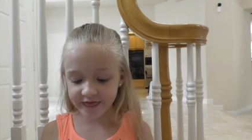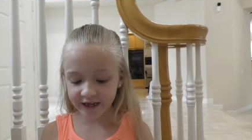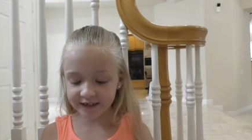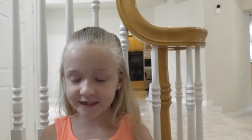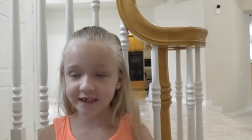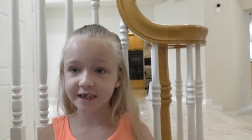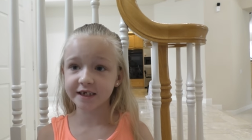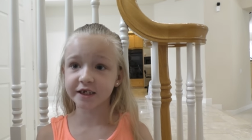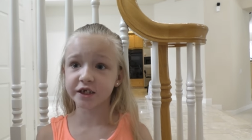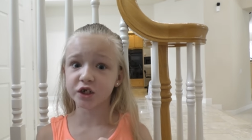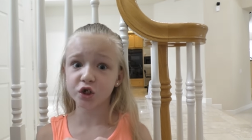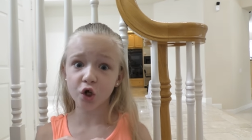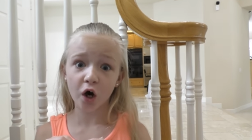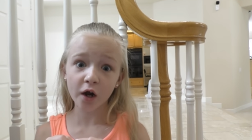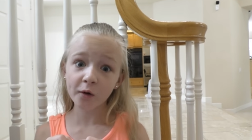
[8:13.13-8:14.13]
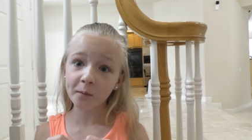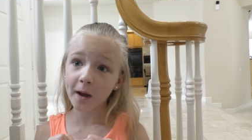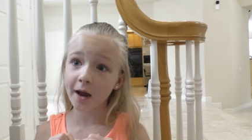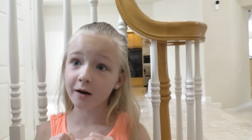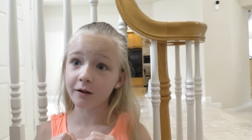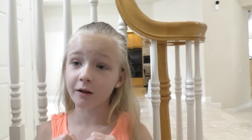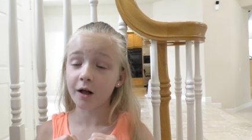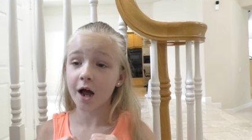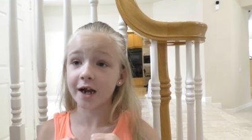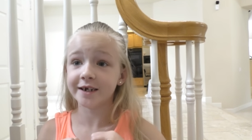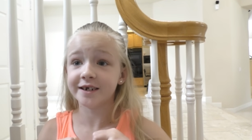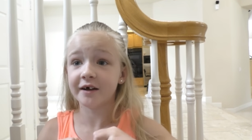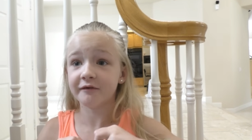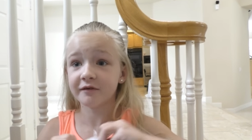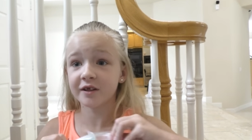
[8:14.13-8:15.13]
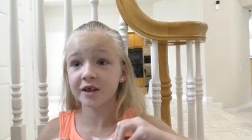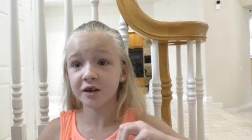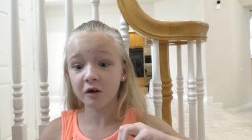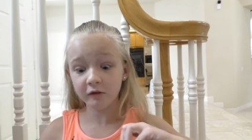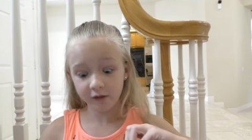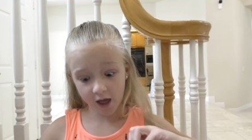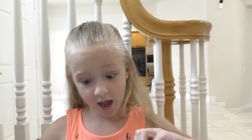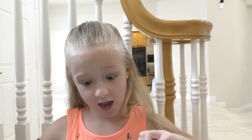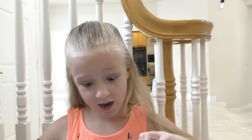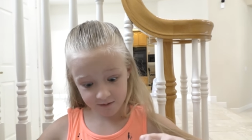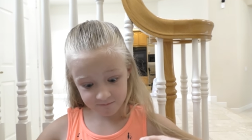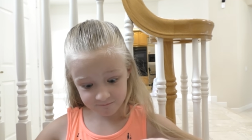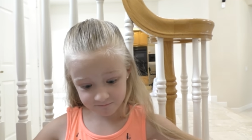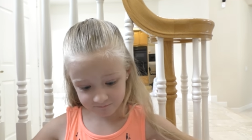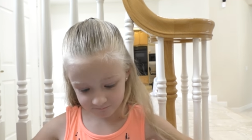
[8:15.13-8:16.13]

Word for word: This is not a rattle. I definitely know that. Do you know what